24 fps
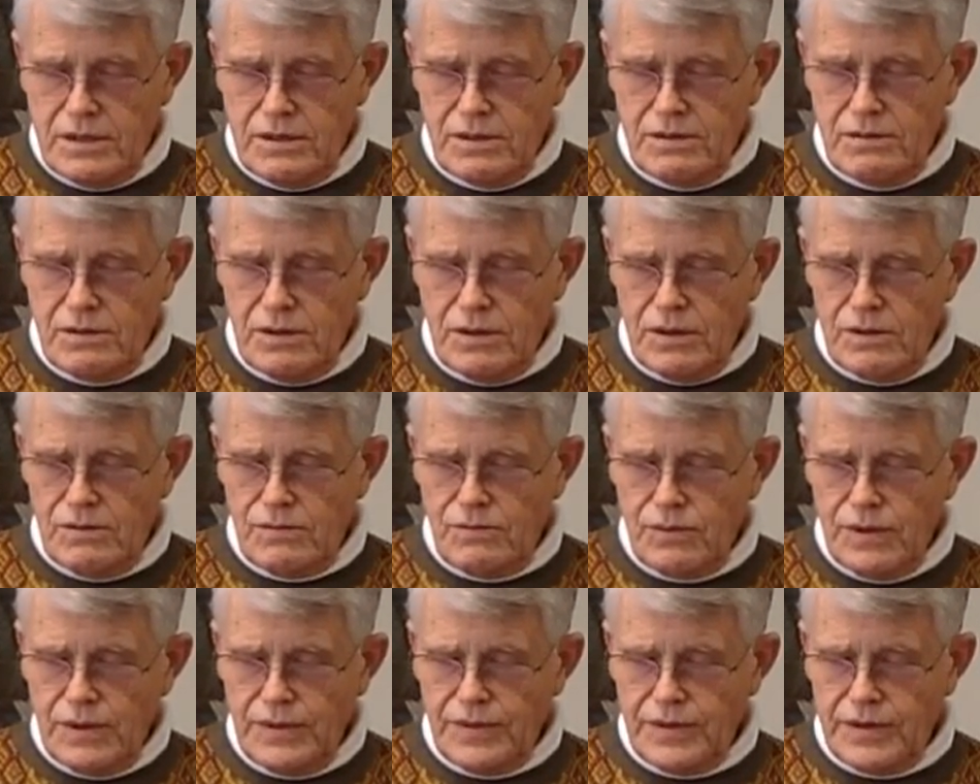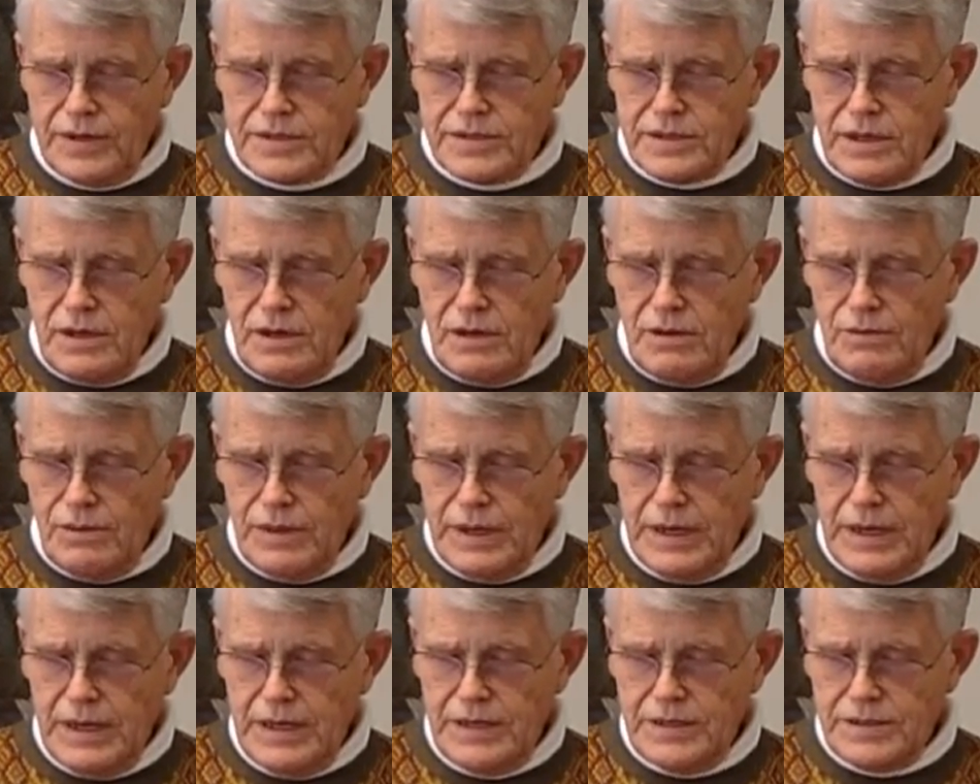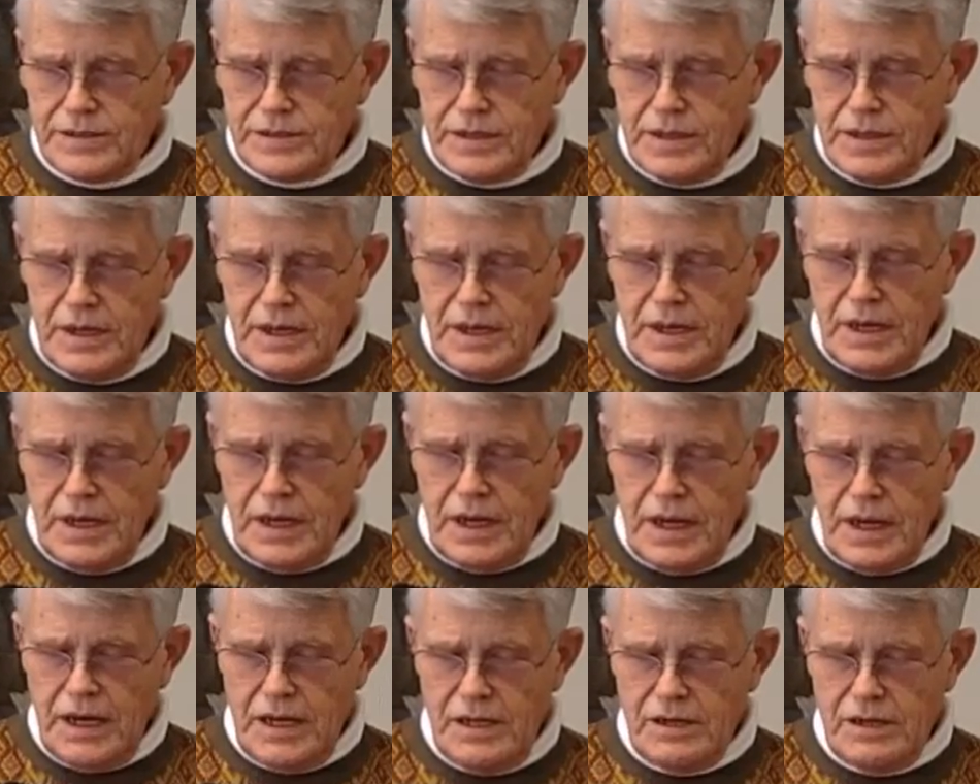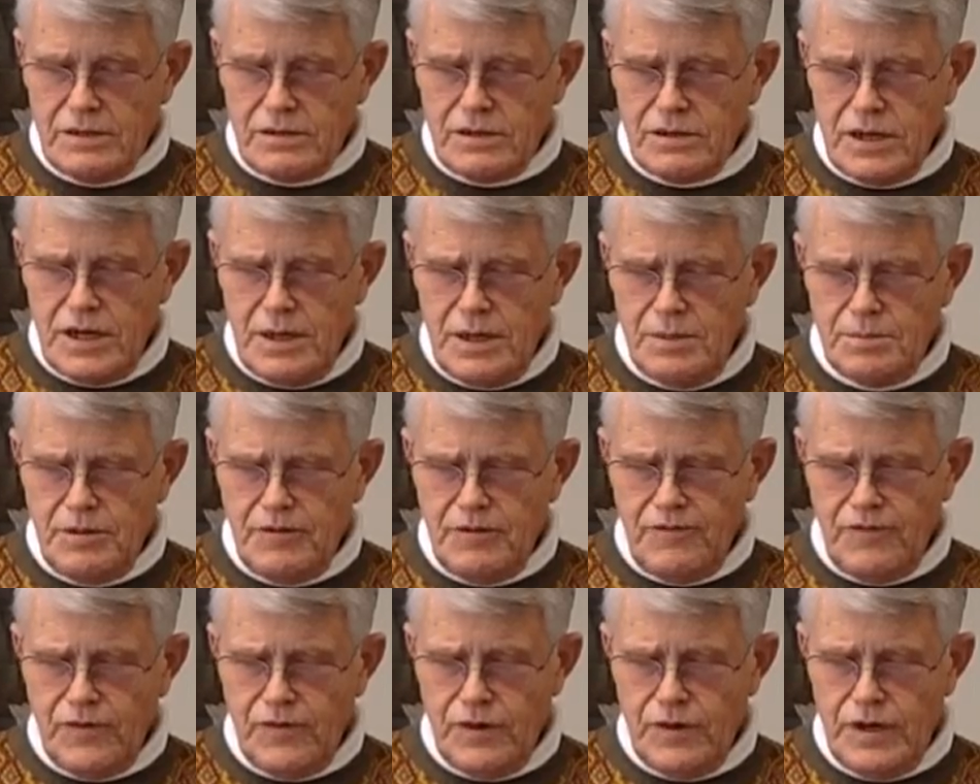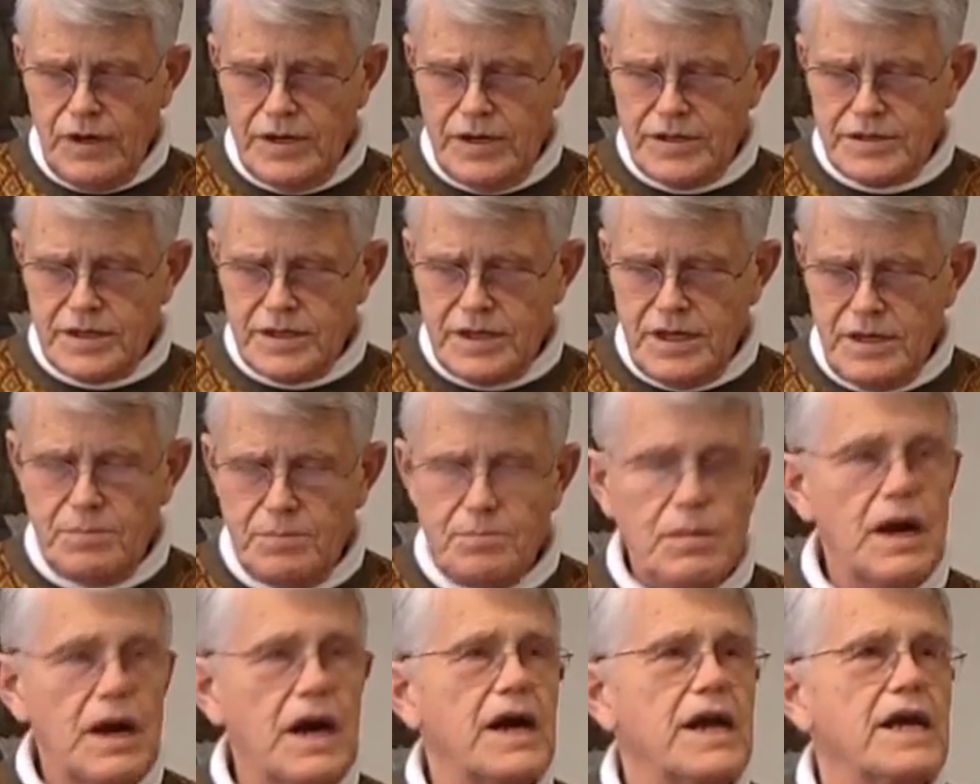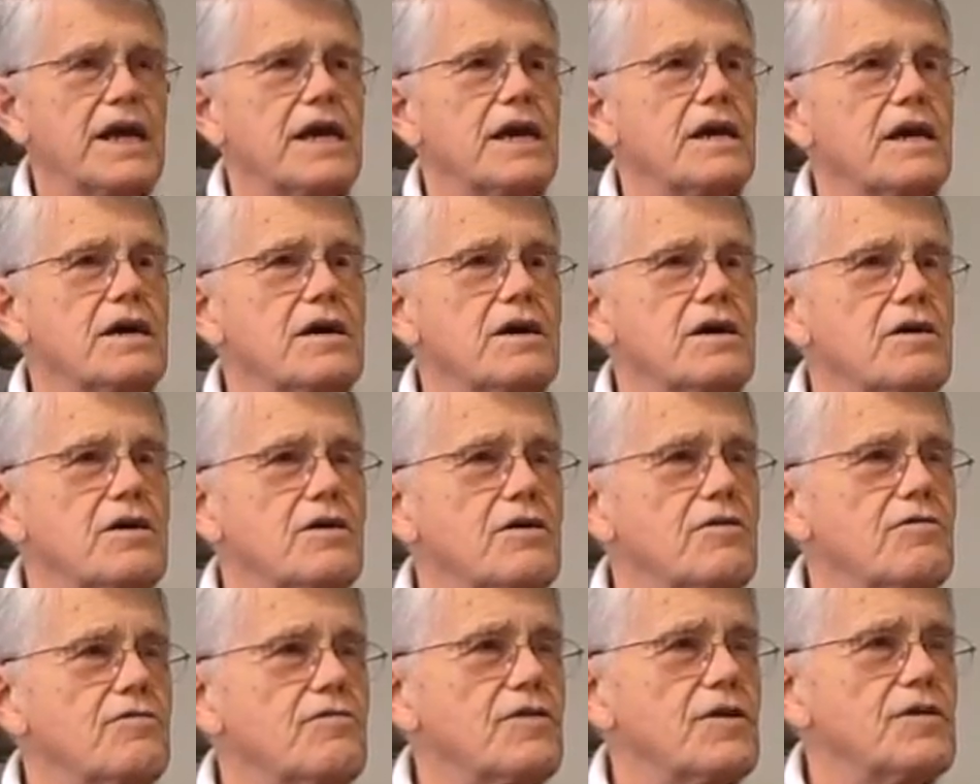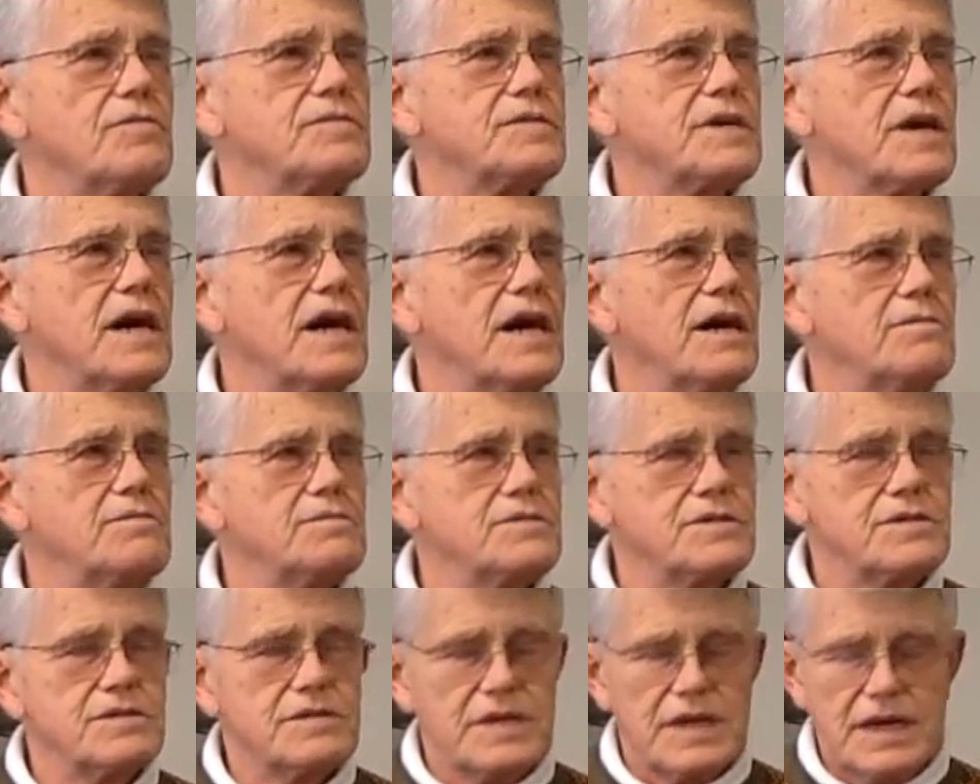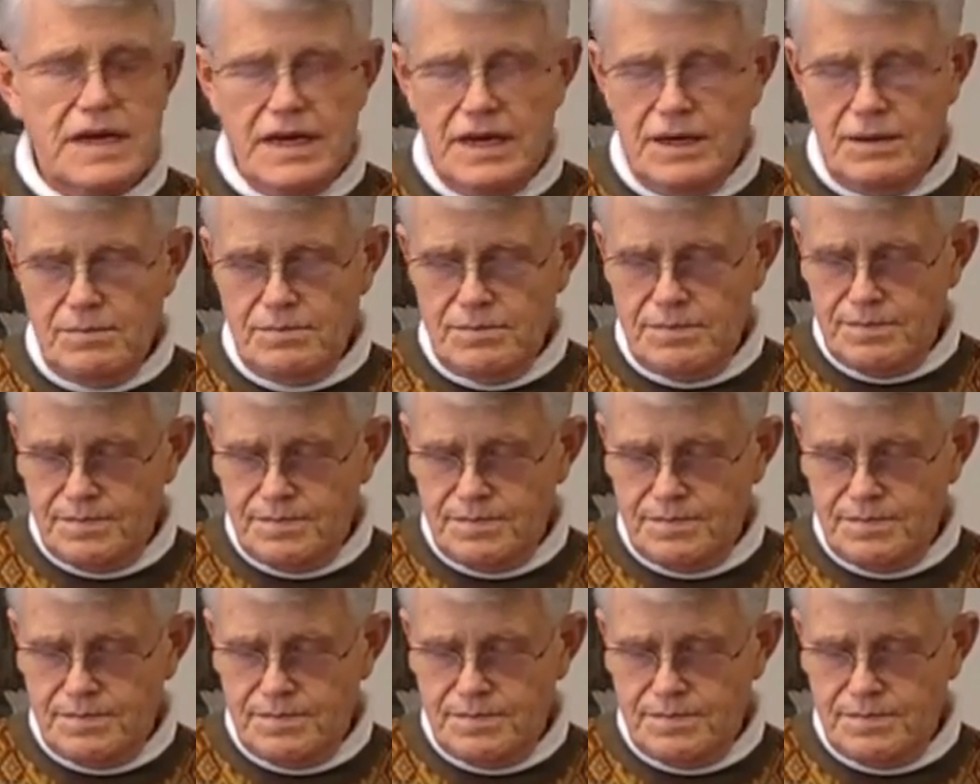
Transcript: who are with us always and who come before us in body from time to time.